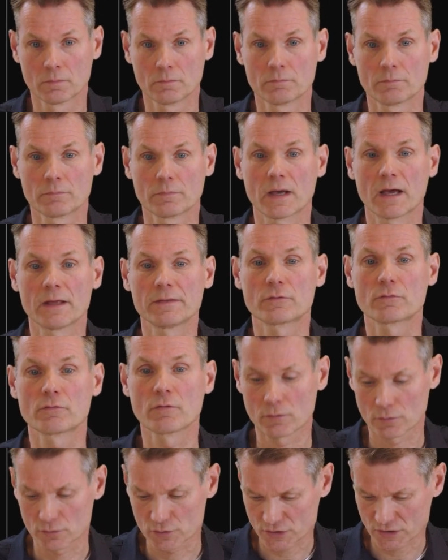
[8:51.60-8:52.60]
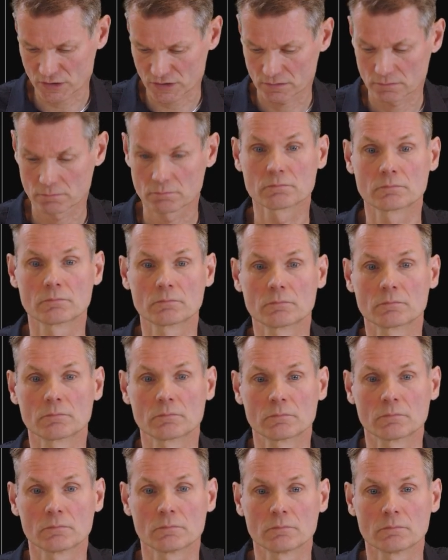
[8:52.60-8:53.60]
And the roles
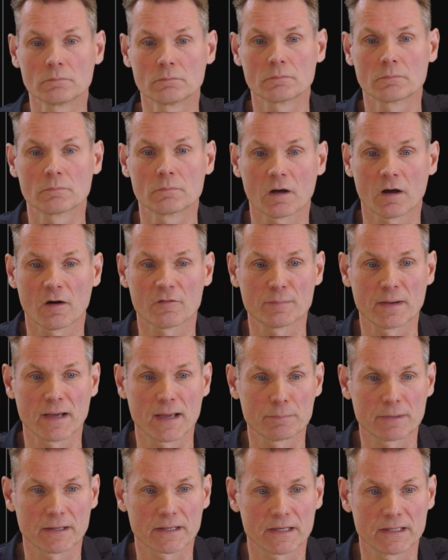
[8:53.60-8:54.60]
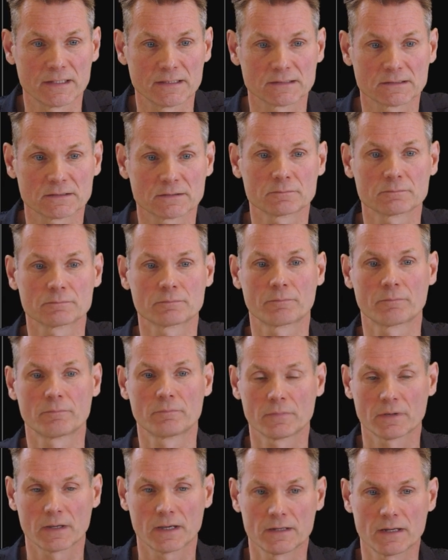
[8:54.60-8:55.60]
of my application.
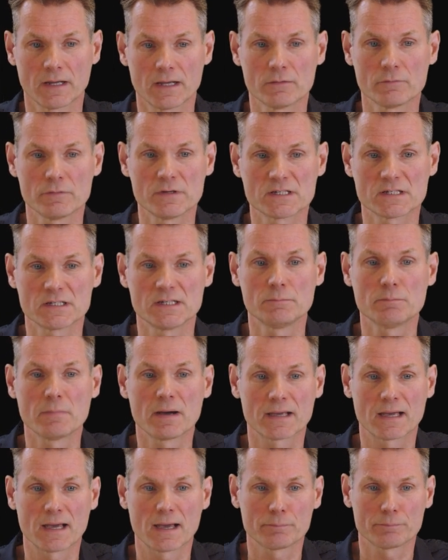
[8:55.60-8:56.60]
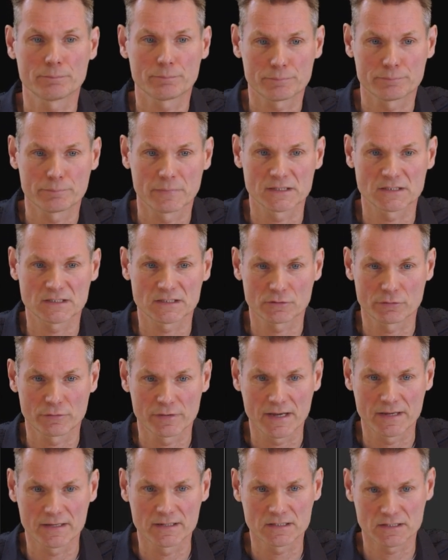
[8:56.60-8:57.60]
And here we see my app is
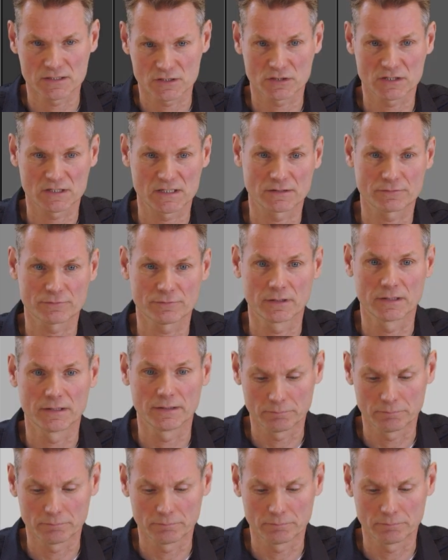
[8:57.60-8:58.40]
created successfully.